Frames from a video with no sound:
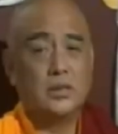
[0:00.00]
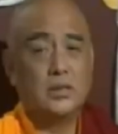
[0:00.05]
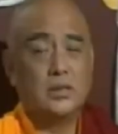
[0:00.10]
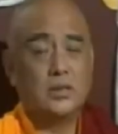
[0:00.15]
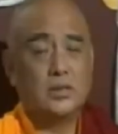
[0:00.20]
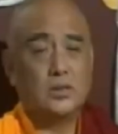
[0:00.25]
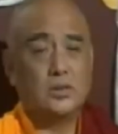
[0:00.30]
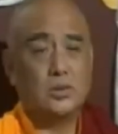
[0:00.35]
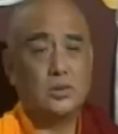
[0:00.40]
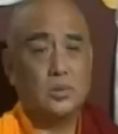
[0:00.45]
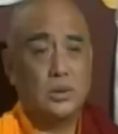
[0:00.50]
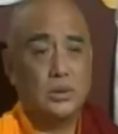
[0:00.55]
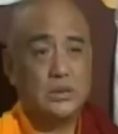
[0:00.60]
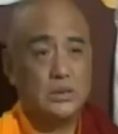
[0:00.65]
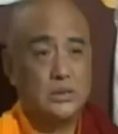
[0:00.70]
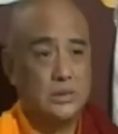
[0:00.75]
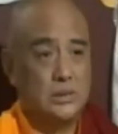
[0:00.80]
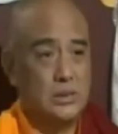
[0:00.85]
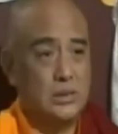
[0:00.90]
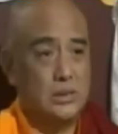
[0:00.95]
So
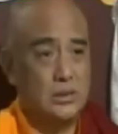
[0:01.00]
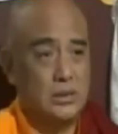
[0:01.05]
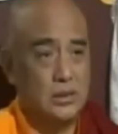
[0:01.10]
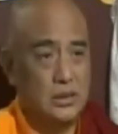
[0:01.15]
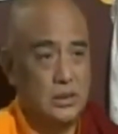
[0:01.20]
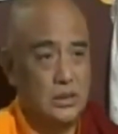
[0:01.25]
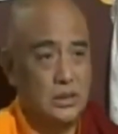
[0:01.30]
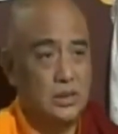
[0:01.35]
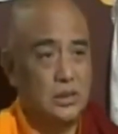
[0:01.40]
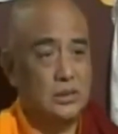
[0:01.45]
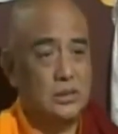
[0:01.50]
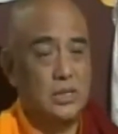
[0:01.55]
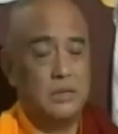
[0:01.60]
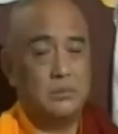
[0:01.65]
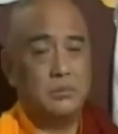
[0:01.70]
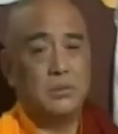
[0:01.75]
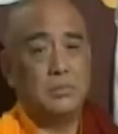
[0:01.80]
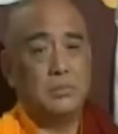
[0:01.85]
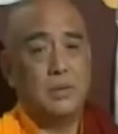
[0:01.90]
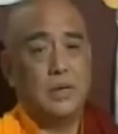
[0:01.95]
what's the real
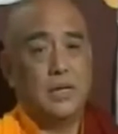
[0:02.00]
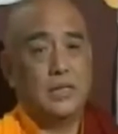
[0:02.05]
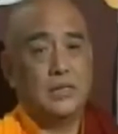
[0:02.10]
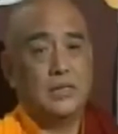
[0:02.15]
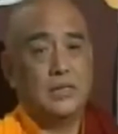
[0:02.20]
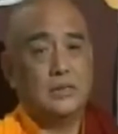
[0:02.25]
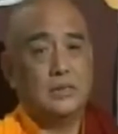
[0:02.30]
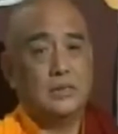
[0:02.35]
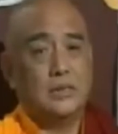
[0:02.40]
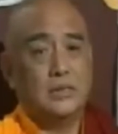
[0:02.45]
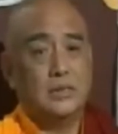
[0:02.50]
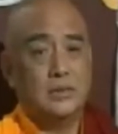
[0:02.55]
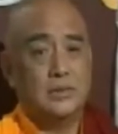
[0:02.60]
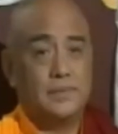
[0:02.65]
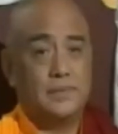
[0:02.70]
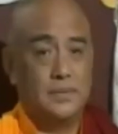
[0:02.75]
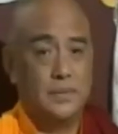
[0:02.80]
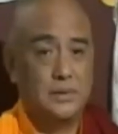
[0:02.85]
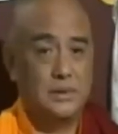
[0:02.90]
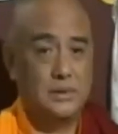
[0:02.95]
Dharma practice is,
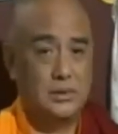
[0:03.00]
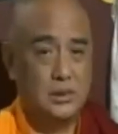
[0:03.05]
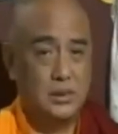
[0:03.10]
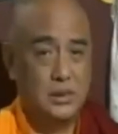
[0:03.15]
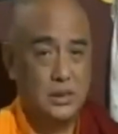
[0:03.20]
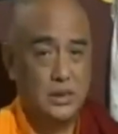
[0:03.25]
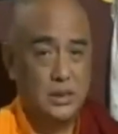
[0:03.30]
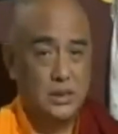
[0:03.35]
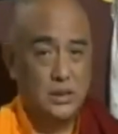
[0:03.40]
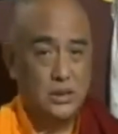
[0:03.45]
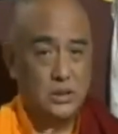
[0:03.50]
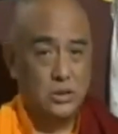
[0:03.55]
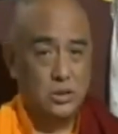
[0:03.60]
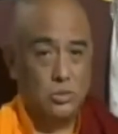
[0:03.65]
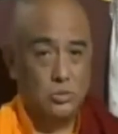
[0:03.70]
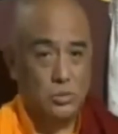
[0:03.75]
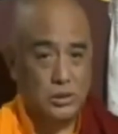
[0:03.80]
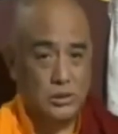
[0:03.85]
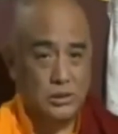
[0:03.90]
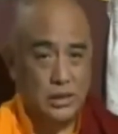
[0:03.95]
first,
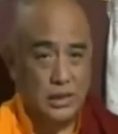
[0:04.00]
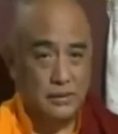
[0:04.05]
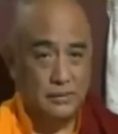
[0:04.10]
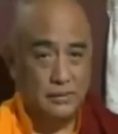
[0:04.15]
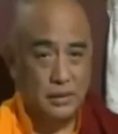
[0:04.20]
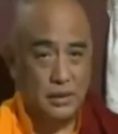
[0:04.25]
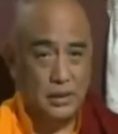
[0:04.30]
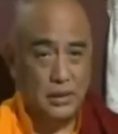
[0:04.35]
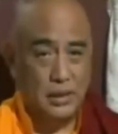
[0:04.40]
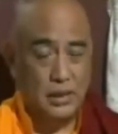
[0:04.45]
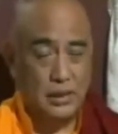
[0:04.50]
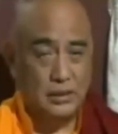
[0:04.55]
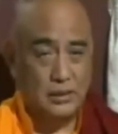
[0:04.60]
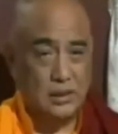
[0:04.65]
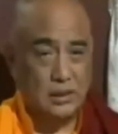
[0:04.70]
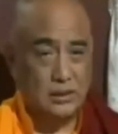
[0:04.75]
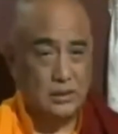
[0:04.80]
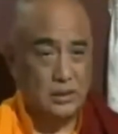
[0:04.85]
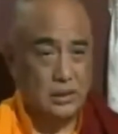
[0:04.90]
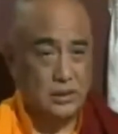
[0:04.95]
you must have that,
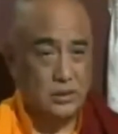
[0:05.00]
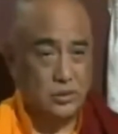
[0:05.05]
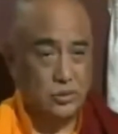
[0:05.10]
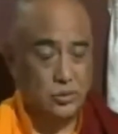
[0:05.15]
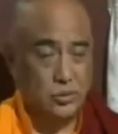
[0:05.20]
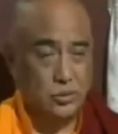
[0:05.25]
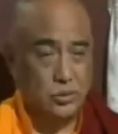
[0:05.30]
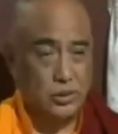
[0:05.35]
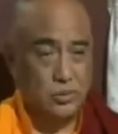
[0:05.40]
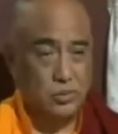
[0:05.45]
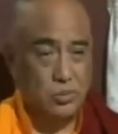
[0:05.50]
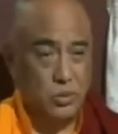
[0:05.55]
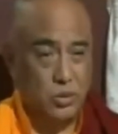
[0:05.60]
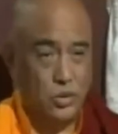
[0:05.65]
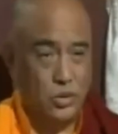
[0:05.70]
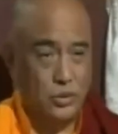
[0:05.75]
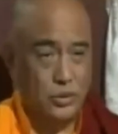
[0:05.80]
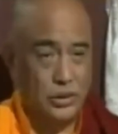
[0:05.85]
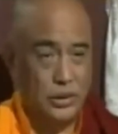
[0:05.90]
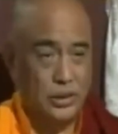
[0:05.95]
as I said, today
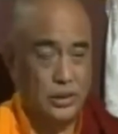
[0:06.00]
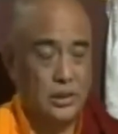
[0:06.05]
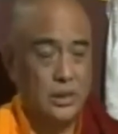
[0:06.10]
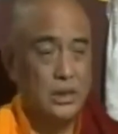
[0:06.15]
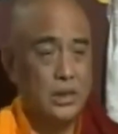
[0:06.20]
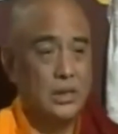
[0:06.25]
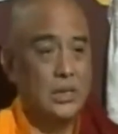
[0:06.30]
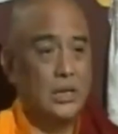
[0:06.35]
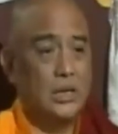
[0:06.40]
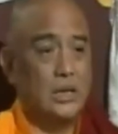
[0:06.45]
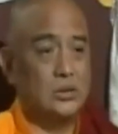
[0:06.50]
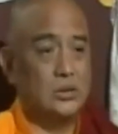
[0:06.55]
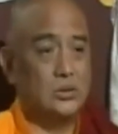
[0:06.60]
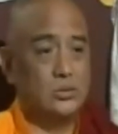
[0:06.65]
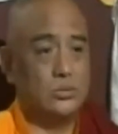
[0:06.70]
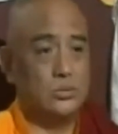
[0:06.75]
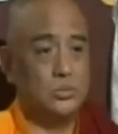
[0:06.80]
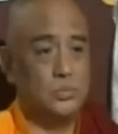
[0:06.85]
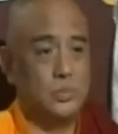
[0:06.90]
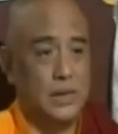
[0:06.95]
morning,
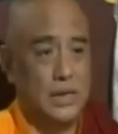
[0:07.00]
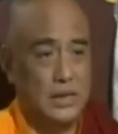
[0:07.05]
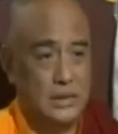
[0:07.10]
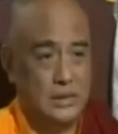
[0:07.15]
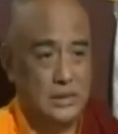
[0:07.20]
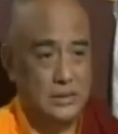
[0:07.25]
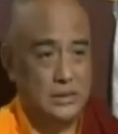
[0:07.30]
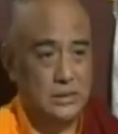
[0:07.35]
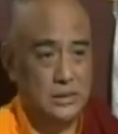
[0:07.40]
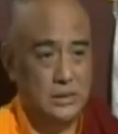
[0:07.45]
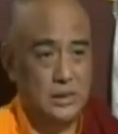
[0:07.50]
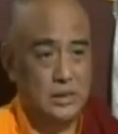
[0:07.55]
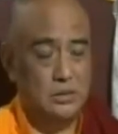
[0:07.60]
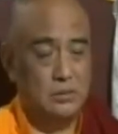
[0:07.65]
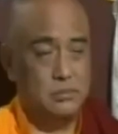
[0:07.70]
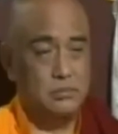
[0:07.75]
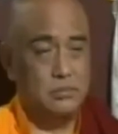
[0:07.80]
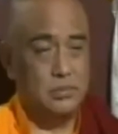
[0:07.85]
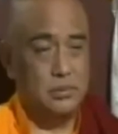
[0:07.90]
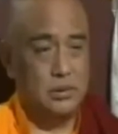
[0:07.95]
to practice
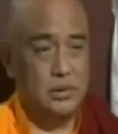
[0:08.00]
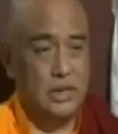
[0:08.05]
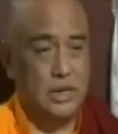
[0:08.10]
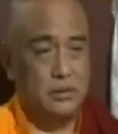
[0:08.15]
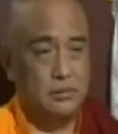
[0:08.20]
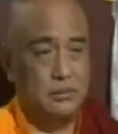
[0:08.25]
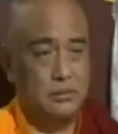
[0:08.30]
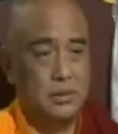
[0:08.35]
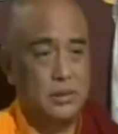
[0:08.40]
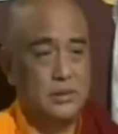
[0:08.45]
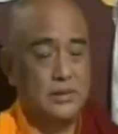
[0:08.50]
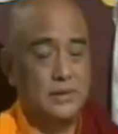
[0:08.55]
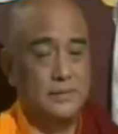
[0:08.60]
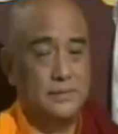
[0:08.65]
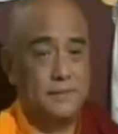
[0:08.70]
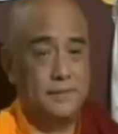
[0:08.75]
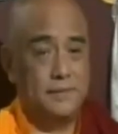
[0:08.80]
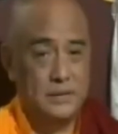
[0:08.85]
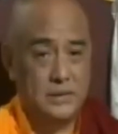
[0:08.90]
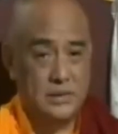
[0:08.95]
Dharma,
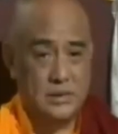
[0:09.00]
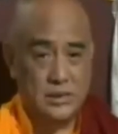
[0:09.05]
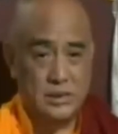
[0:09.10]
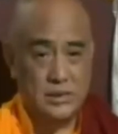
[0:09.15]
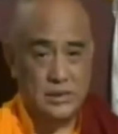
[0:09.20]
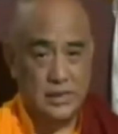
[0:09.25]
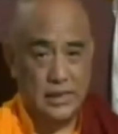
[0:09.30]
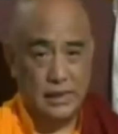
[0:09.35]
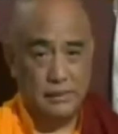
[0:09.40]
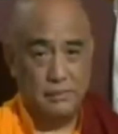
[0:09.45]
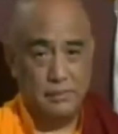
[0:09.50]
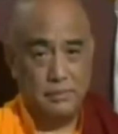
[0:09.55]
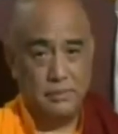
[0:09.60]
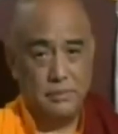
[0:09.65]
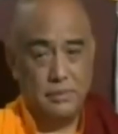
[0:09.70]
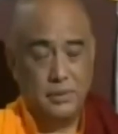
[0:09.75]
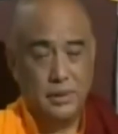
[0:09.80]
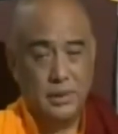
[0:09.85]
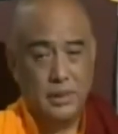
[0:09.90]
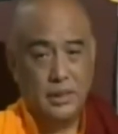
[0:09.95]
the first step
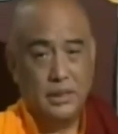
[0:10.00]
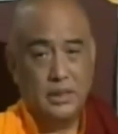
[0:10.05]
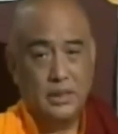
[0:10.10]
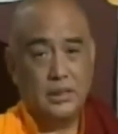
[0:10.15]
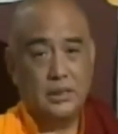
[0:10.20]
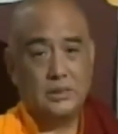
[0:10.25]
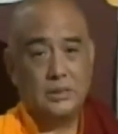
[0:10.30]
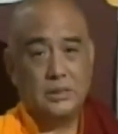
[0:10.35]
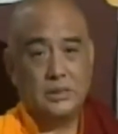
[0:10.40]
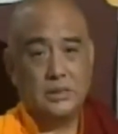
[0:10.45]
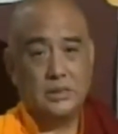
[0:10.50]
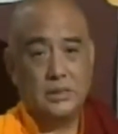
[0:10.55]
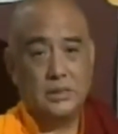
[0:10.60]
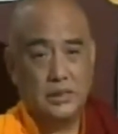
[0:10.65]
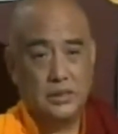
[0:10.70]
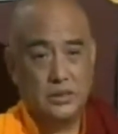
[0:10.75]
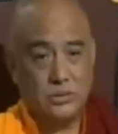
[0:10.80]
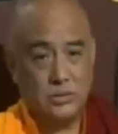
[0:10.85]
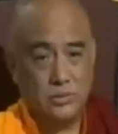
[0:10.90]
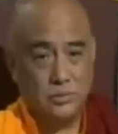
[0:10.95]
is the
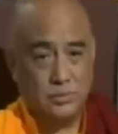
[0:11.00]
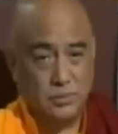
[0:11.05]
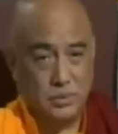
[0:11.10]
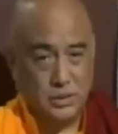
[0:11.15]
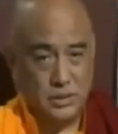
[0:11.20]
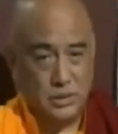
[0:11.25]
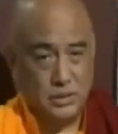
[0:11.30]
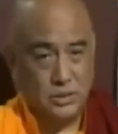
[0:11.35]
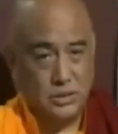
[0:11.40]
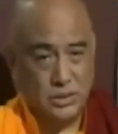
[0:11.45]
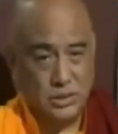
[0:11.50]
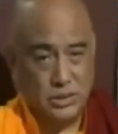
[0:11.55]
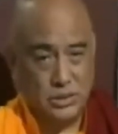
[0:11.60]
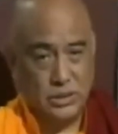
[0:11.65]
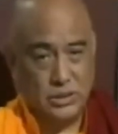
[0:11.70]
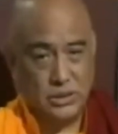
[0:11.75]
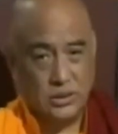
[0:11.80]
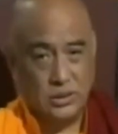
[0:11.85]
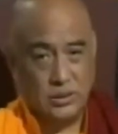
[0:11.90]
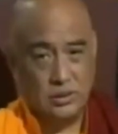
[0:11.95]
sense of
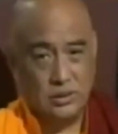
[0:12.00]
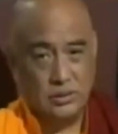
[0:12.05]
renunciation.